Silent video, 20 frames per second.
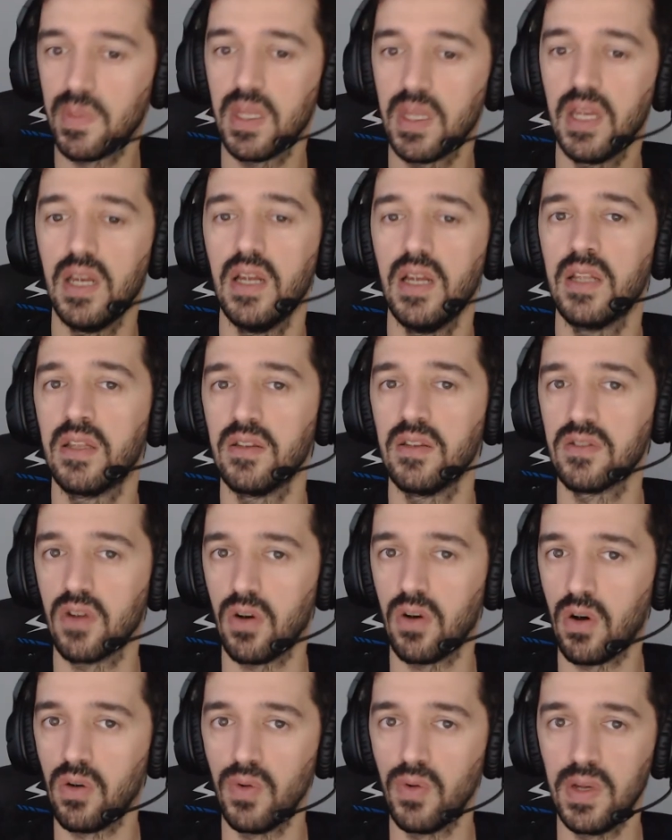it is
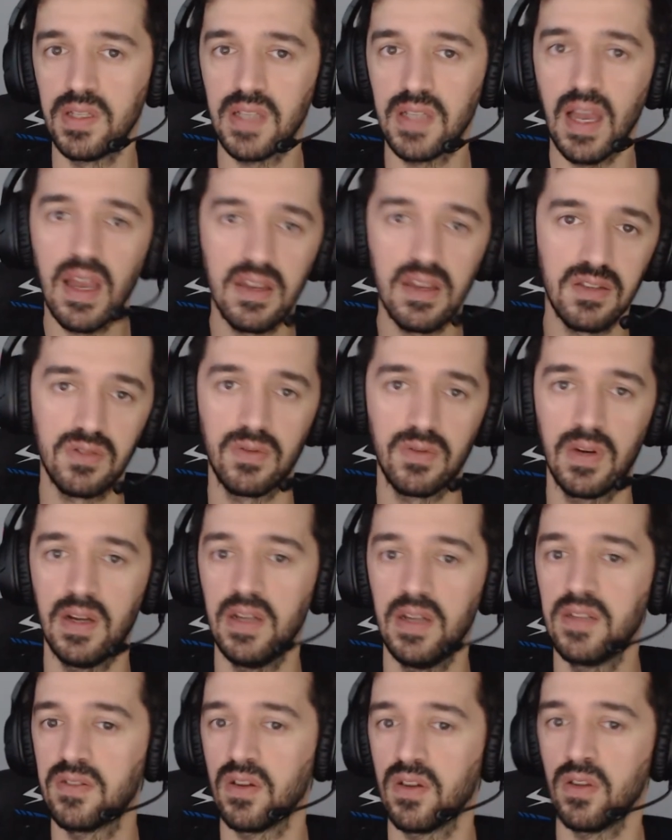always extra.
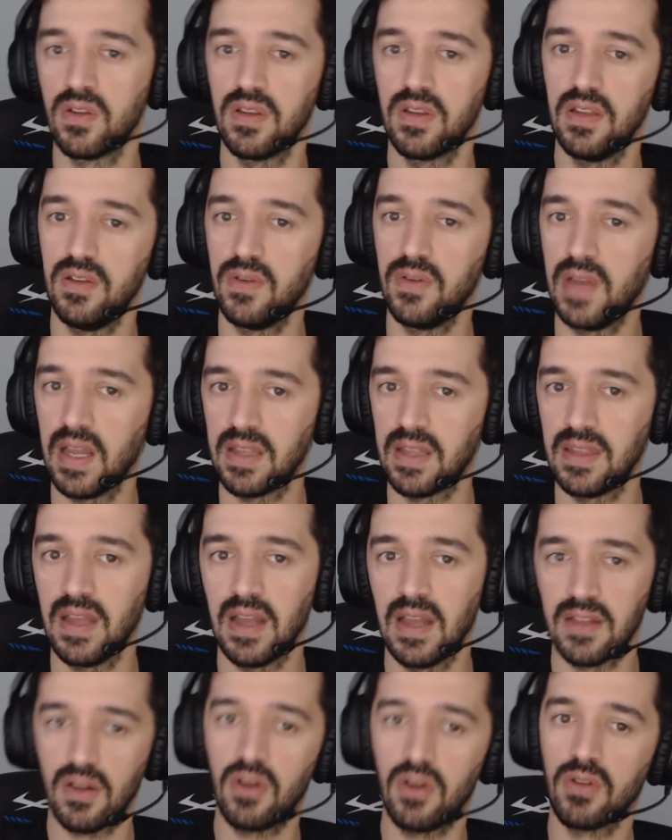You get
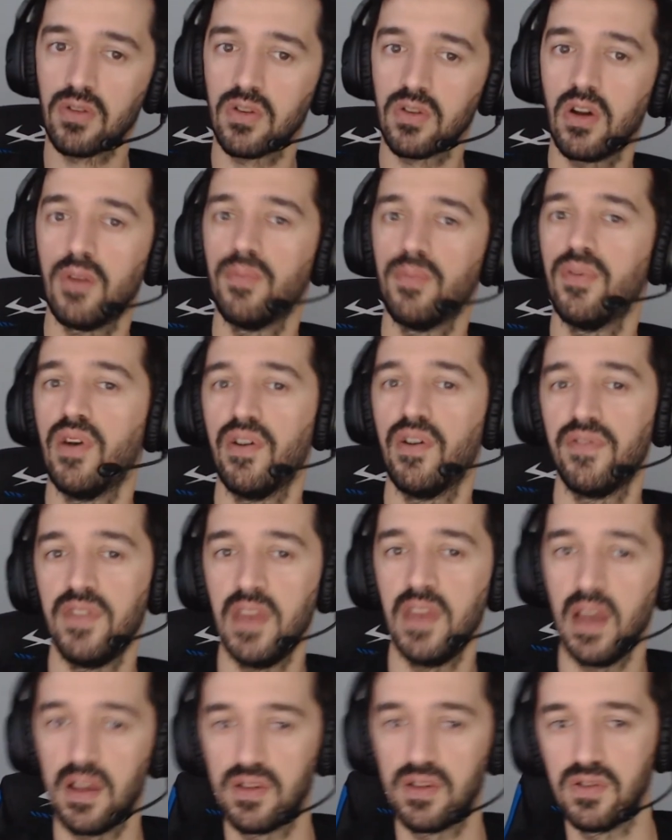that on top of
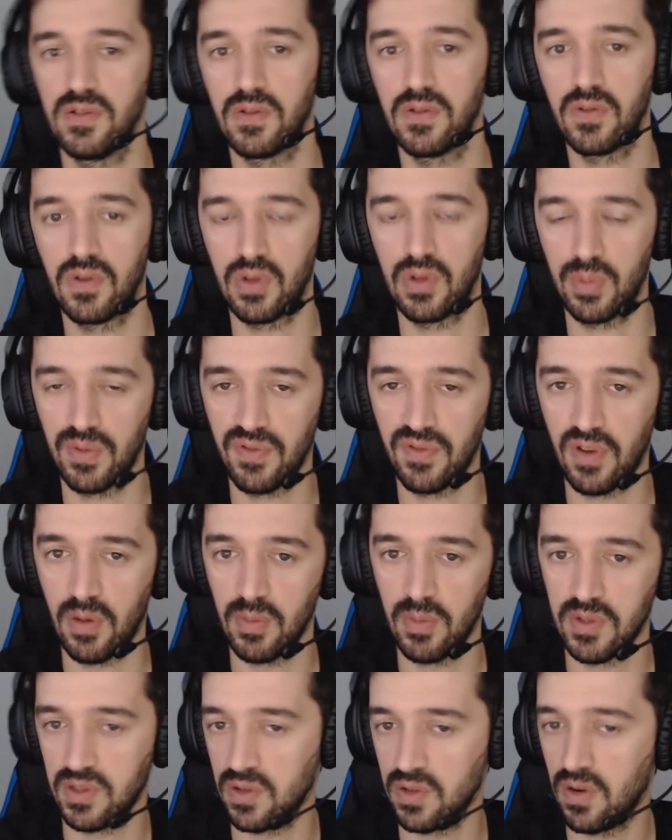the actual core
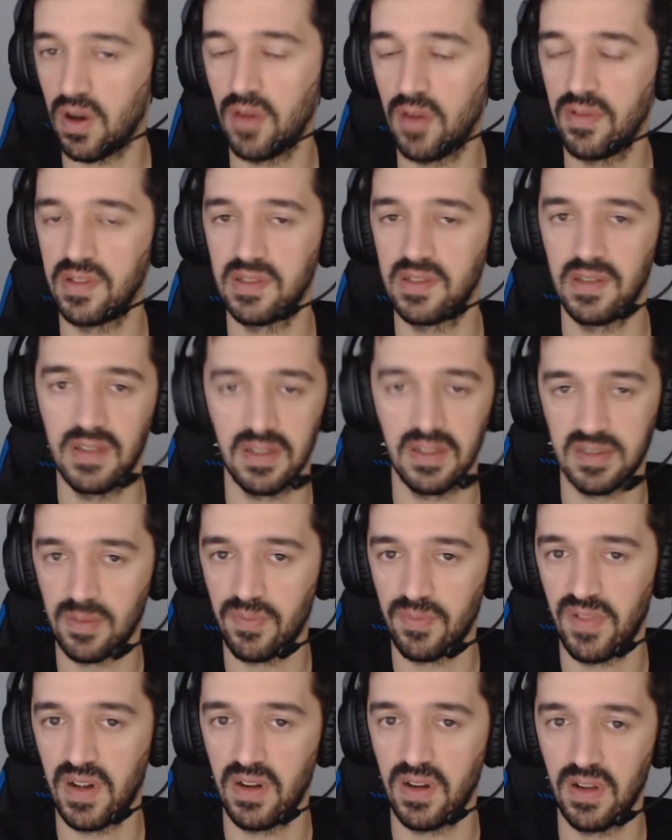performance. So obviously that's a
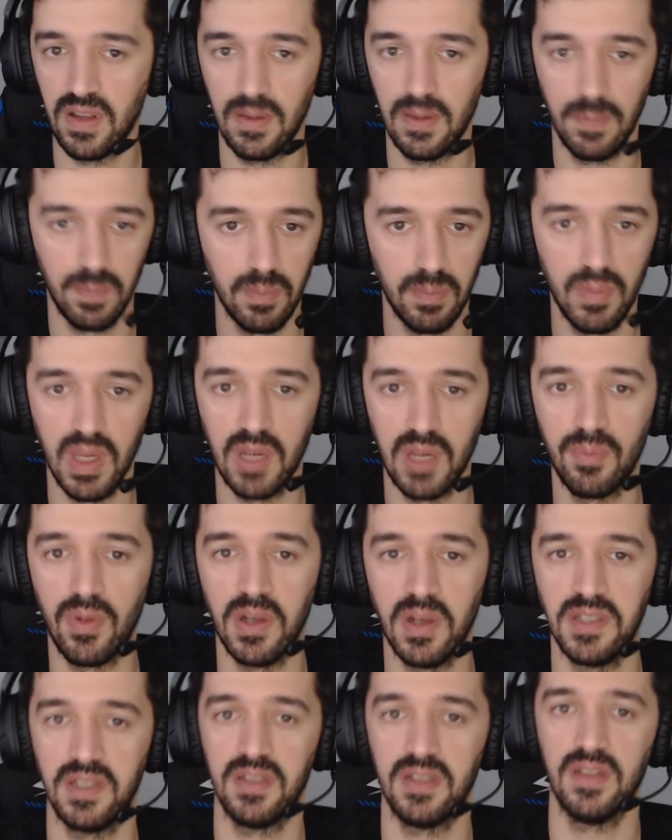very big
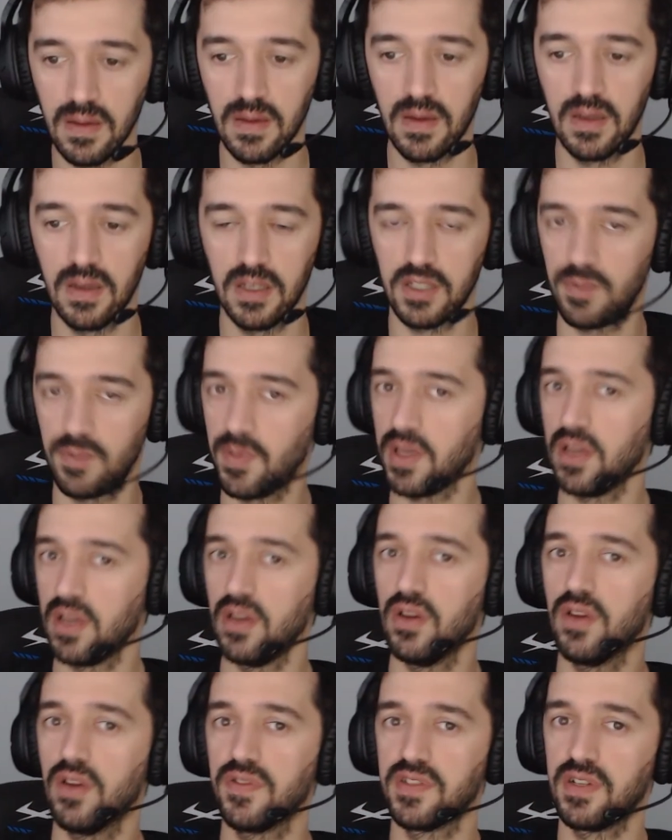positive.
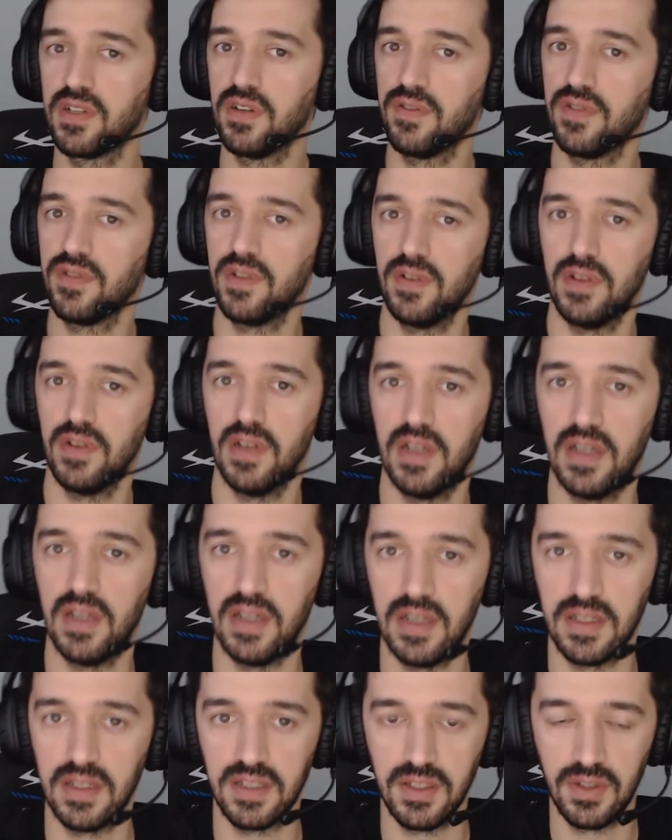Speaking of
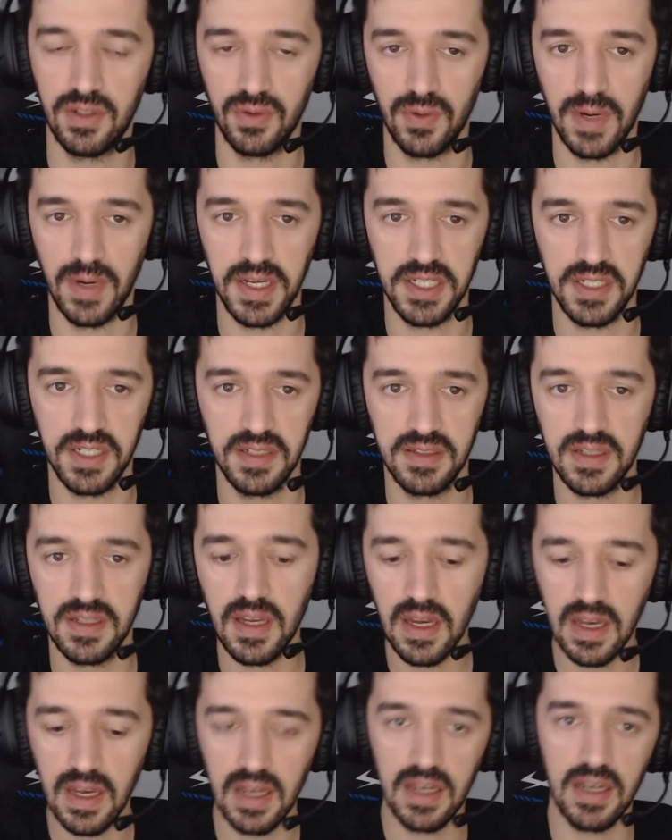server situations,
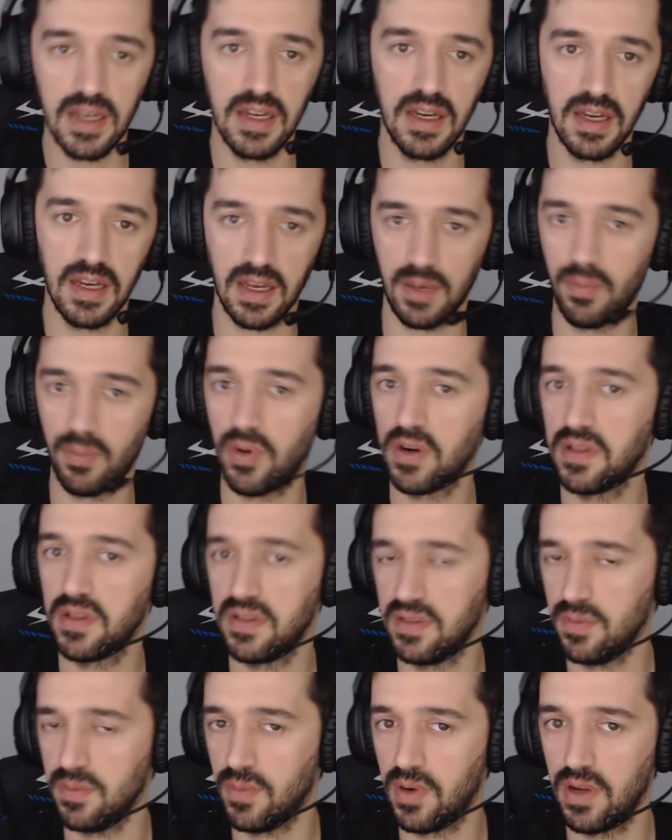a report
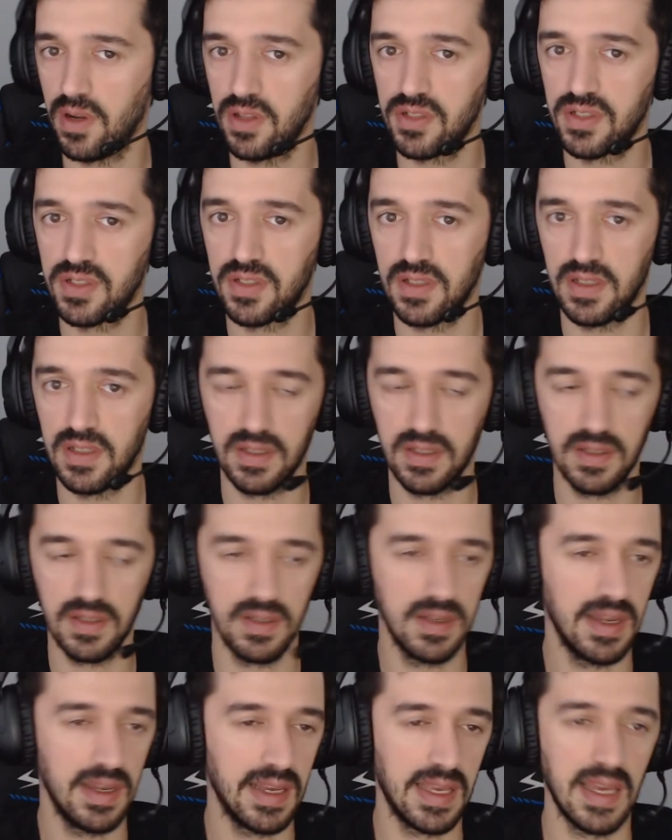has emerged,
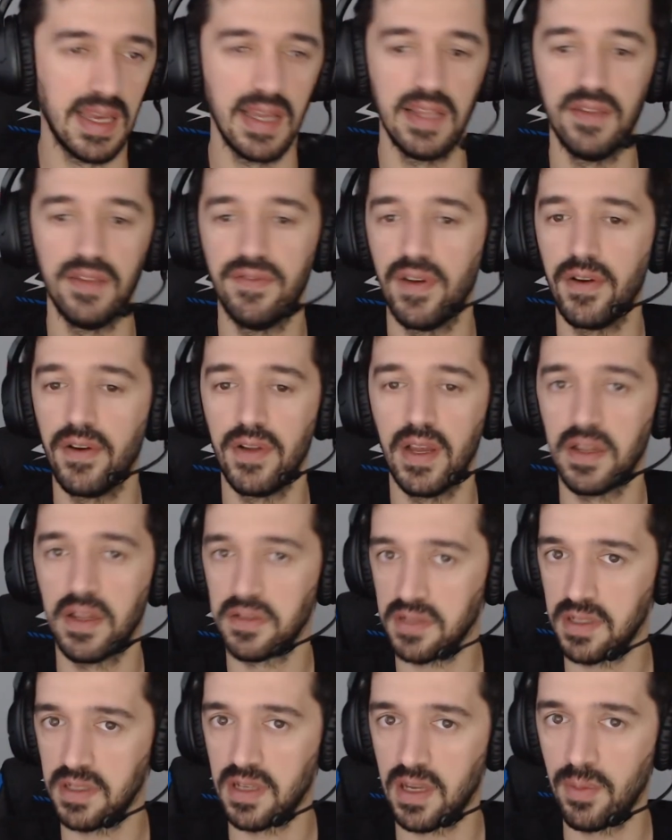again, very
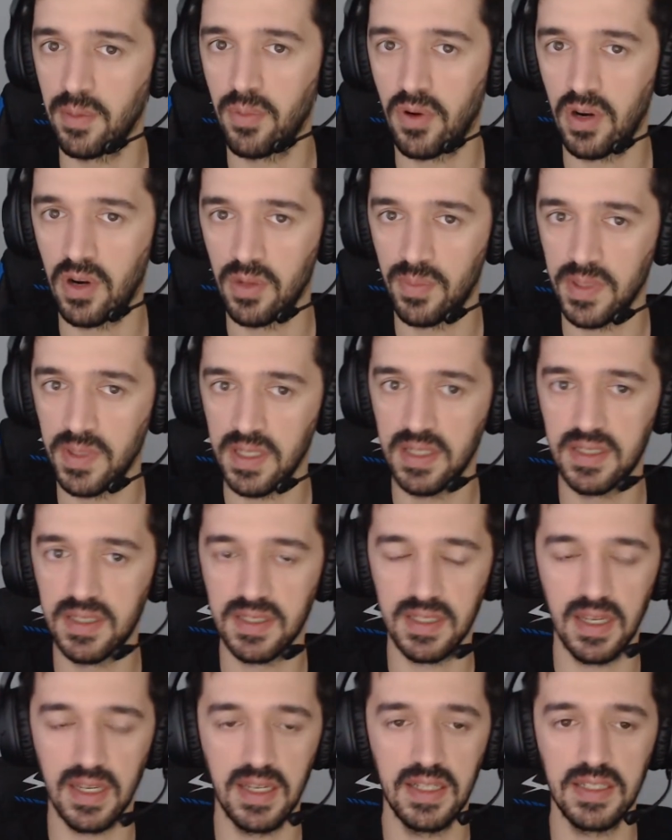unclear report, but it
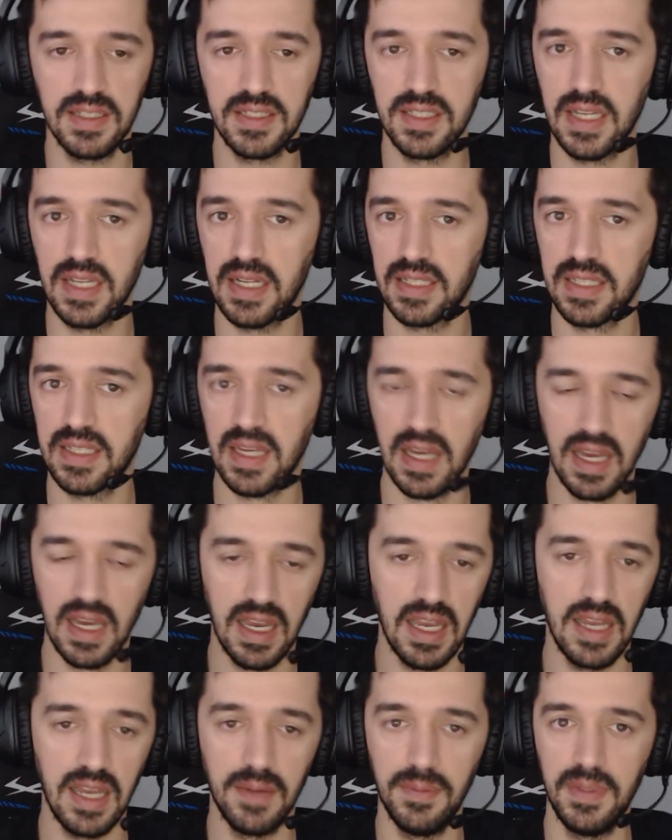states that
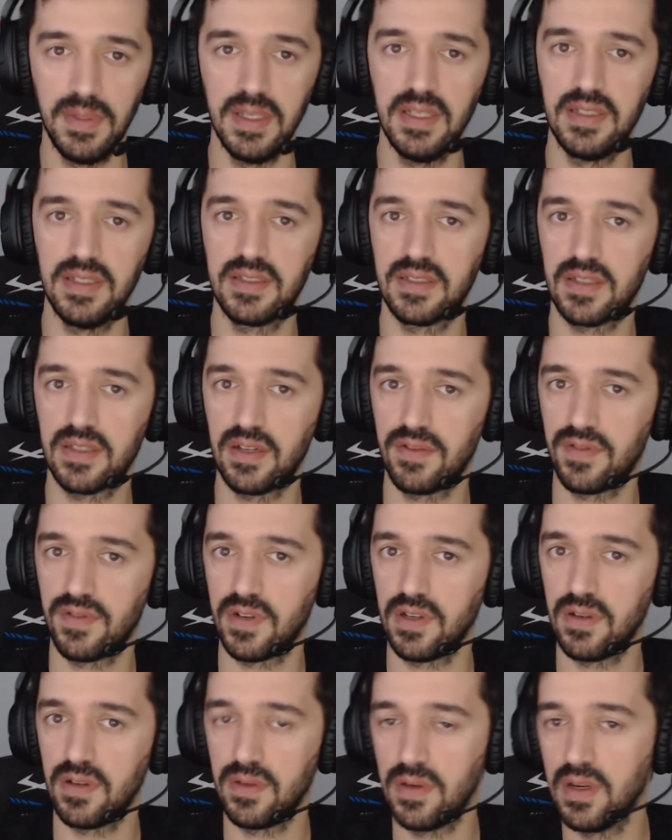AMD's
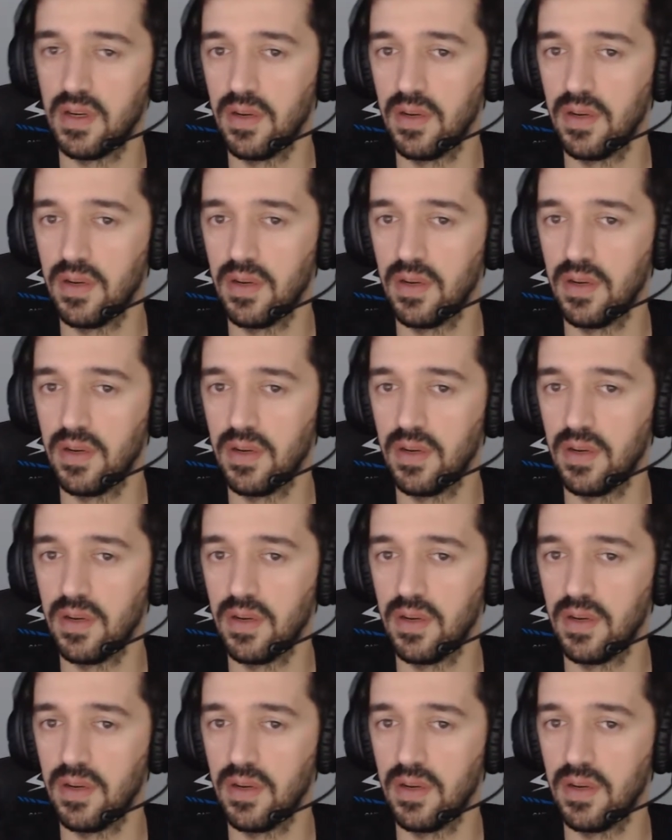server